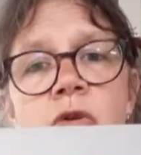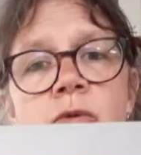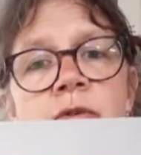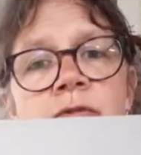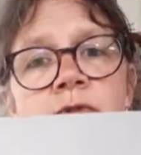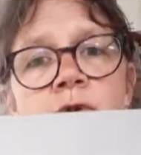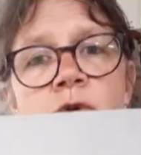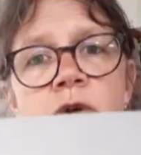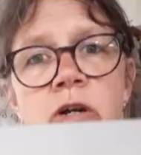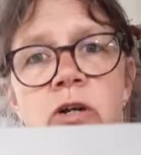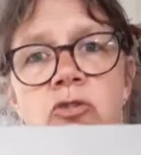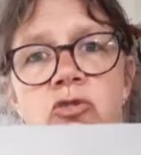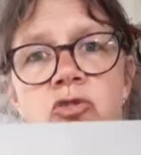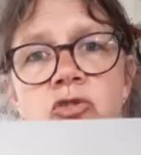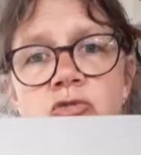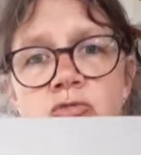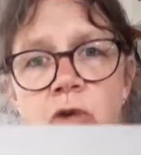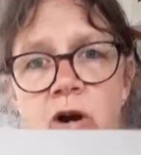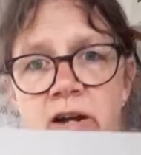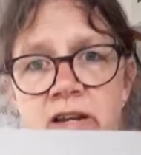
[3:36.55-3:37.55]
if you're going to
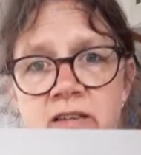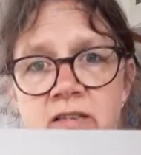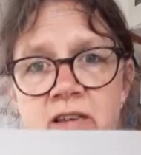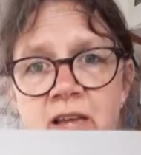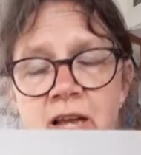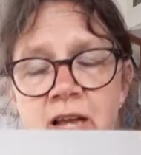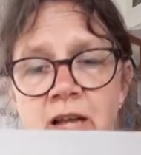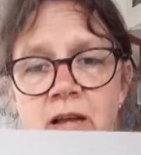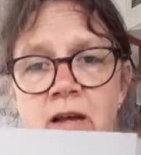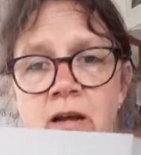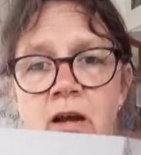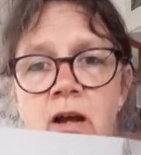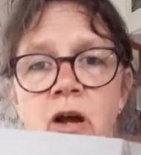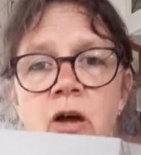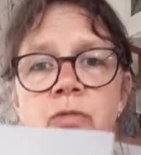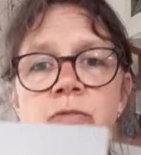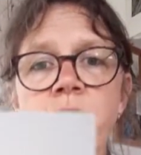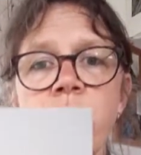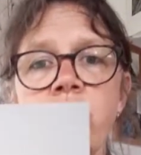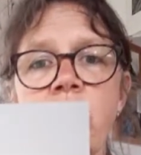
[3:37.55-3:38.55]
do writing,
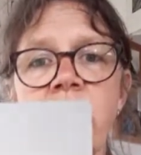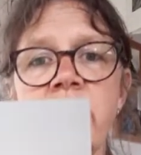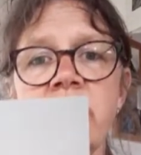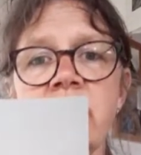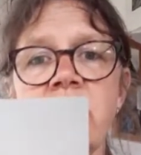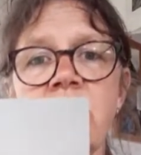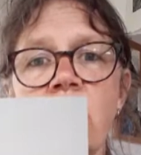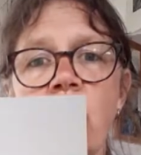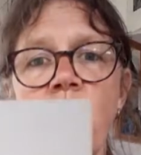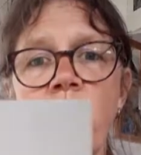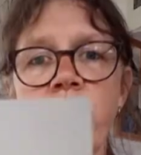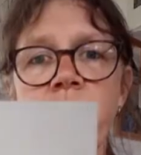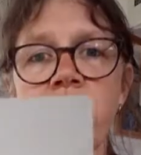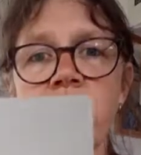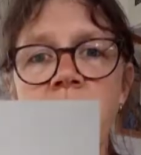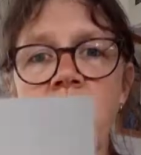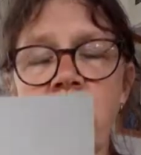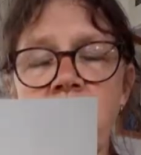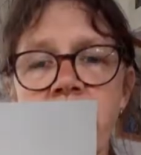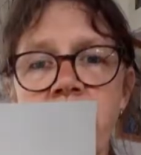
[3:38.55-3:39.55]
the writing on the
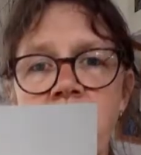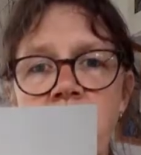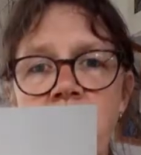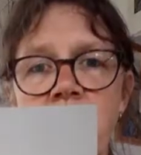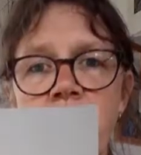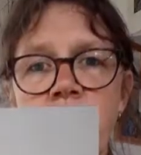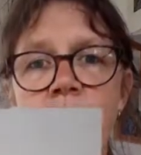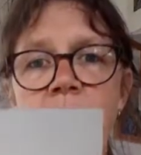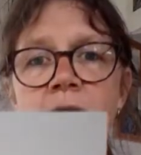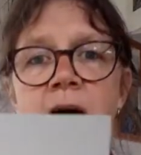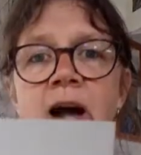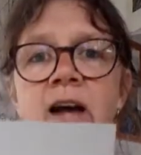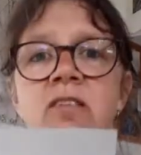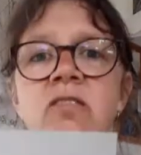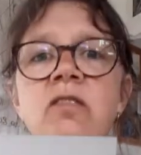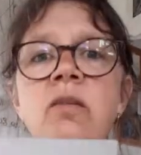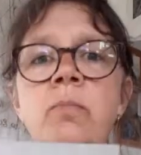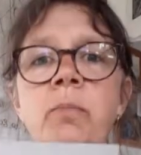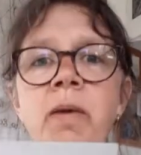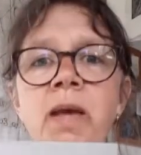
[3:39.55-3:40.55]
lino
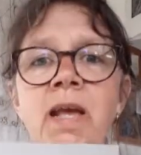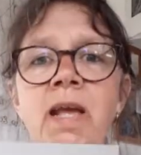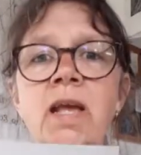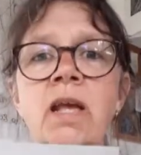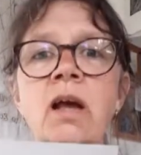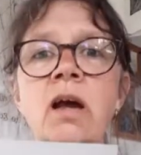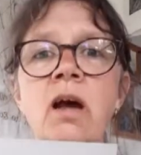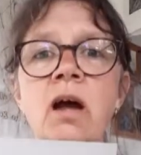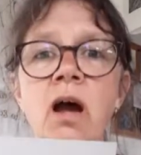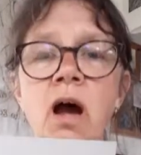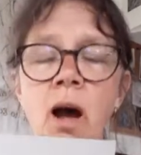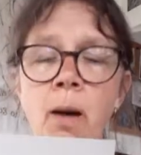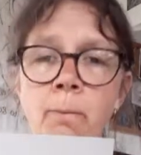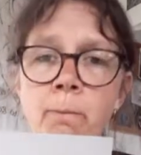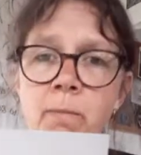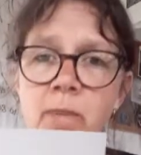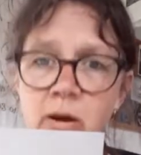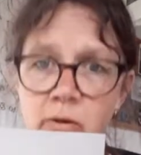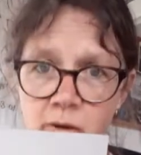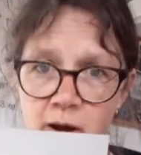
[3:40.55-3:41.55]
has to be a
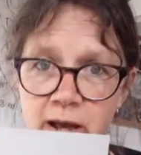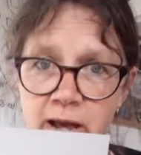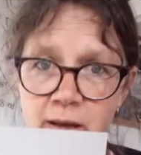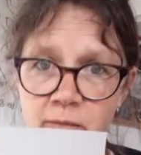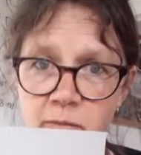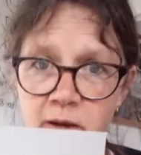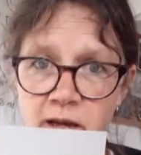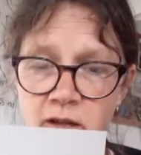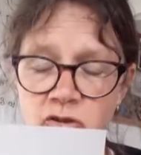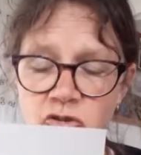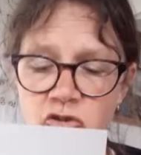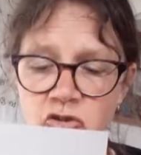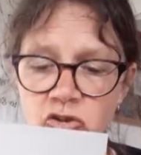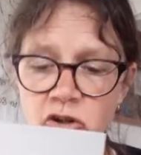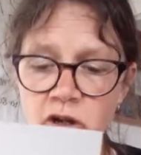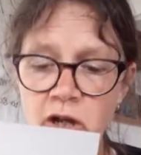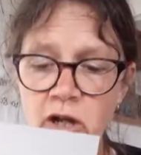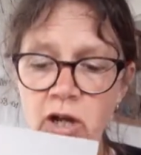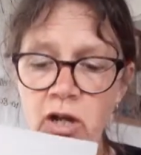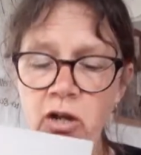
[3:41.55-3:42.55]
mirror
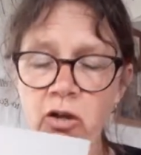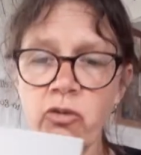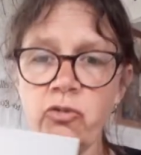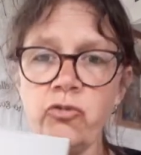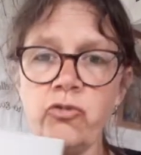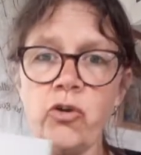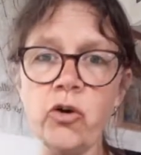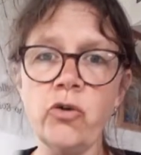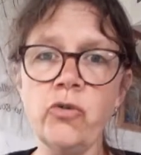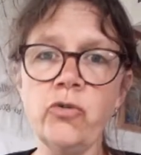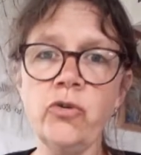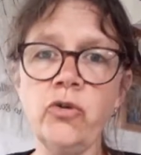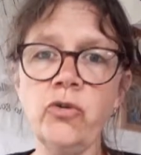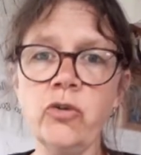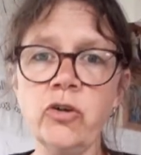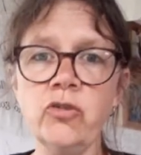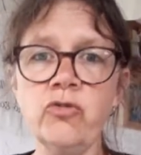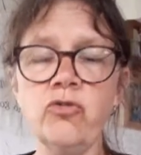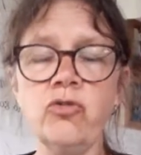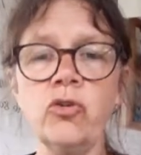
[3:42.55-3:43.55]
image. So you
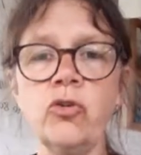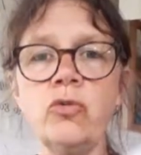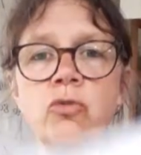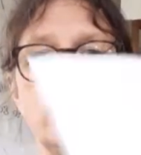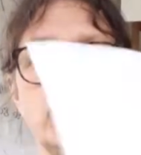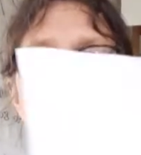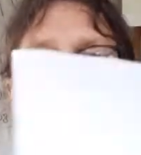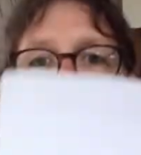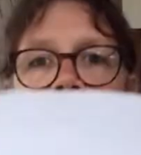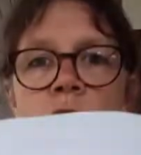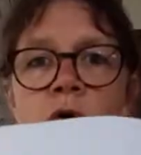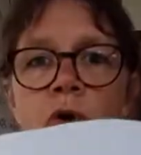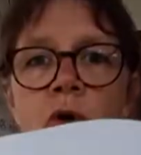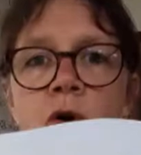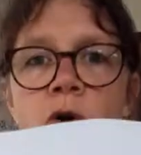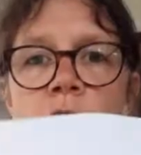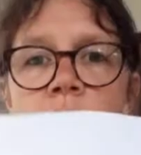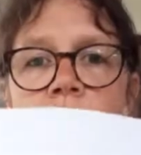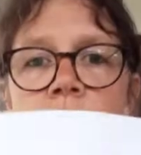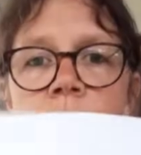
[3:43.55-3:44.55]
can do
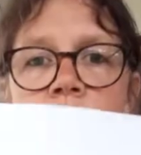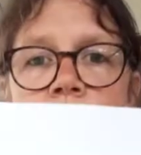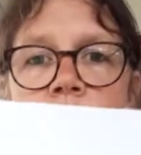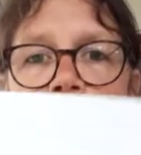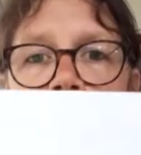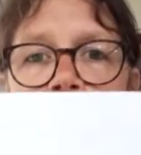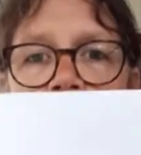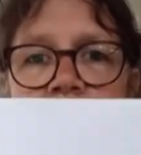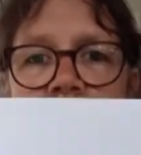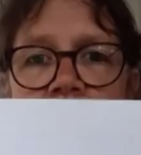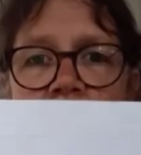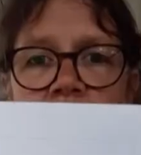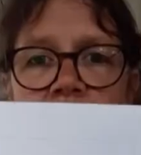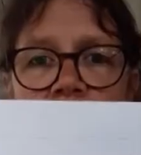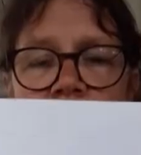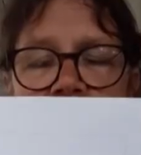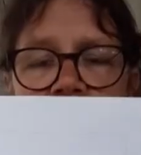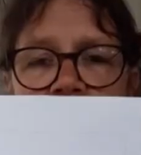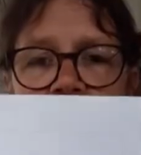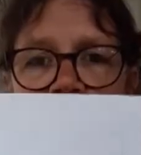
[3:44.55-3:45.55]
your ordinary
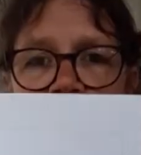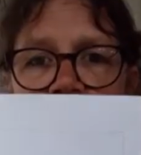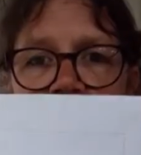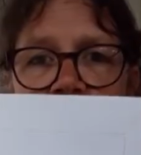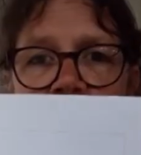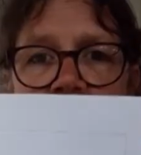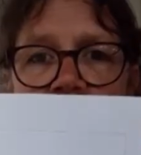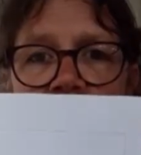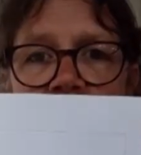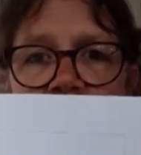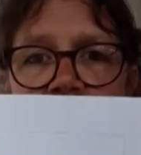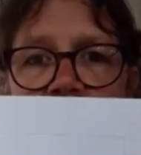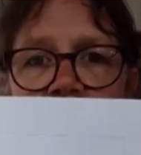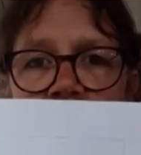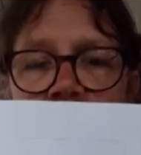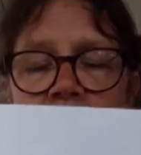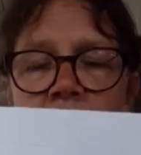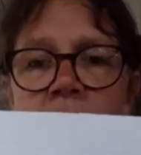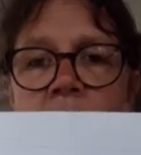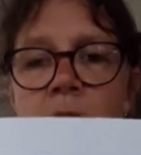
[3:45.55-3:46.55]
image on here,
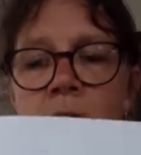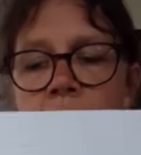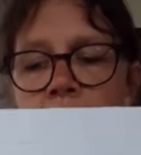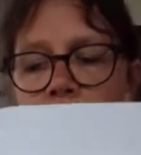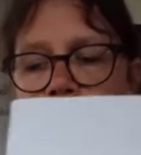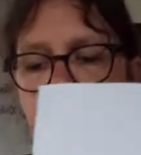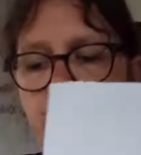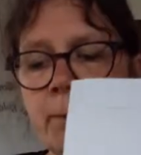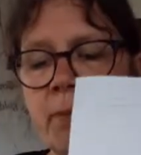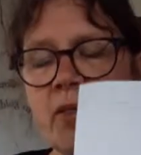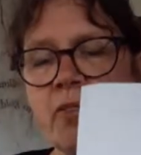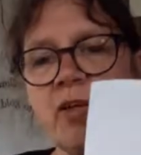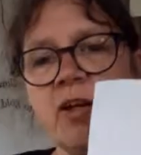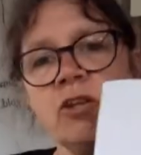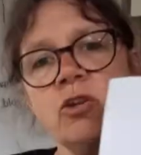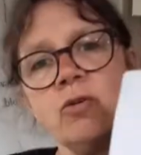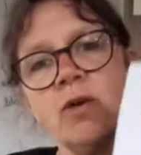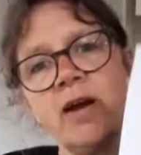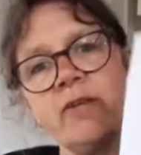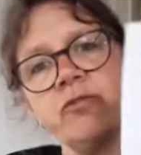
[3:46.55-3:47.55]
but
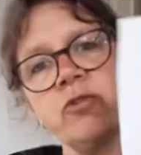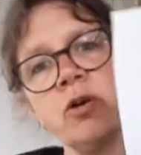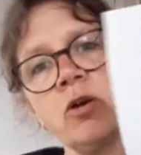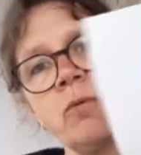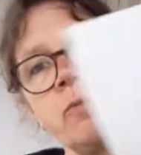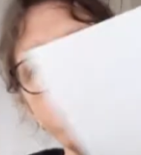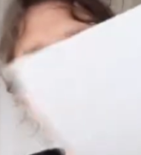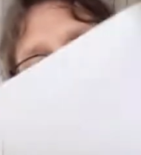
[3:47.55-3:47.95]
then you have to